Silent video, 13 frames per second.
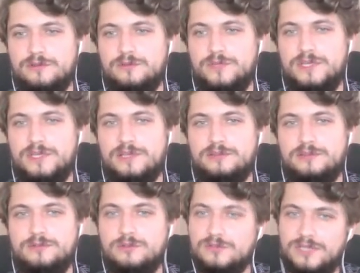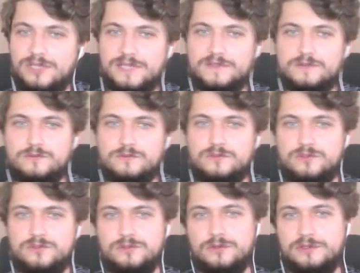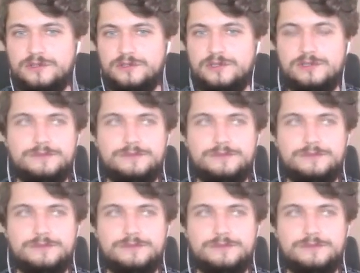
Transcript: we can utilize to store the